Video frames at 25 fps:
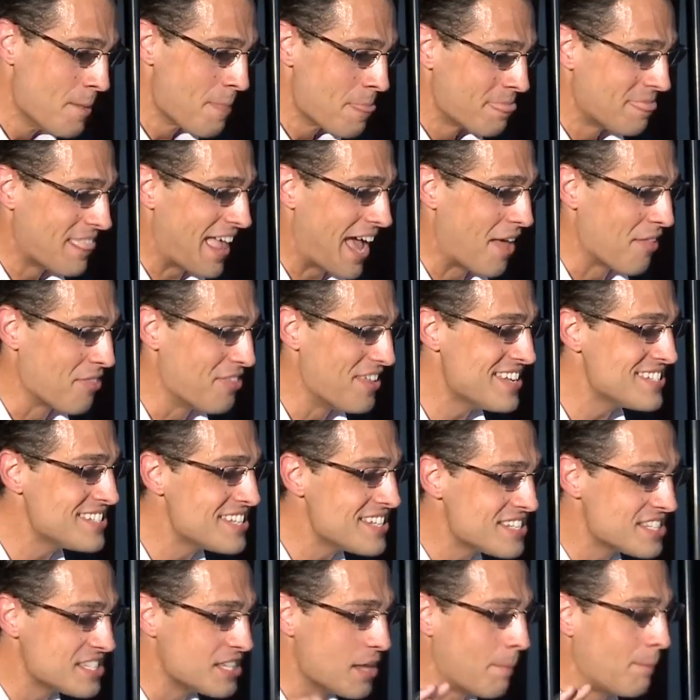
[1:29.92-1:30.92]
Now, this
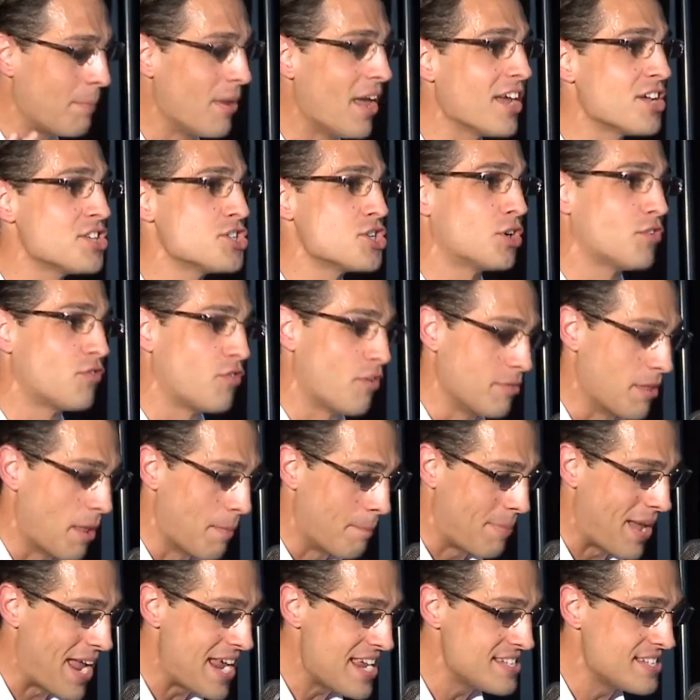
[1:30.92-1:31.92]
is the picture from the
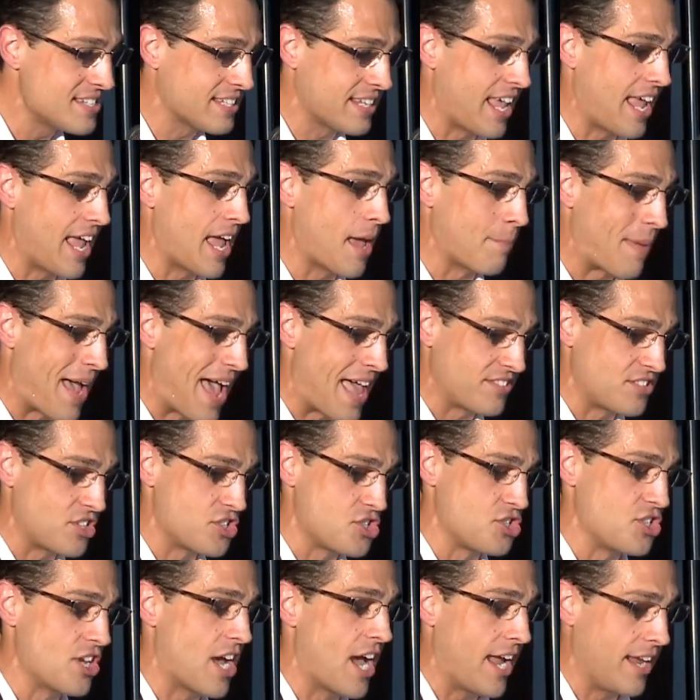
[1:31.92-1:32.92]
base camp at the
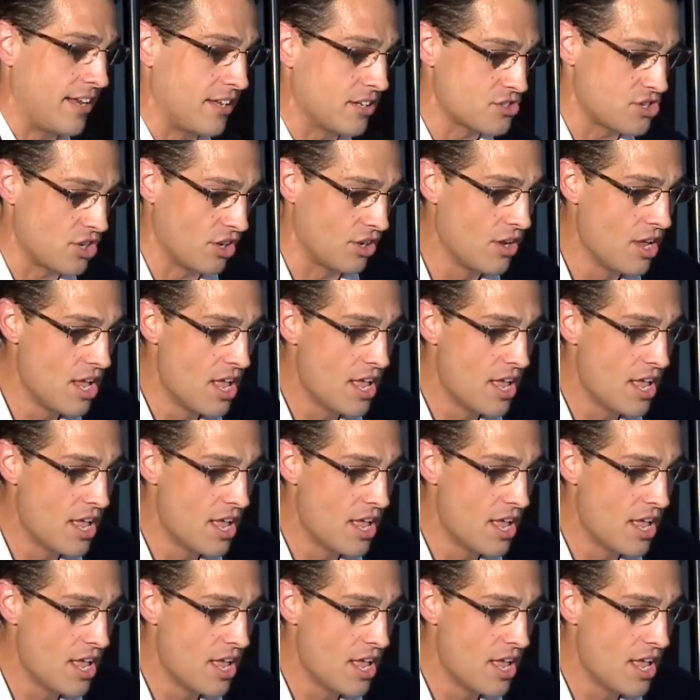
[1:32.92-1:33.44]
site. So,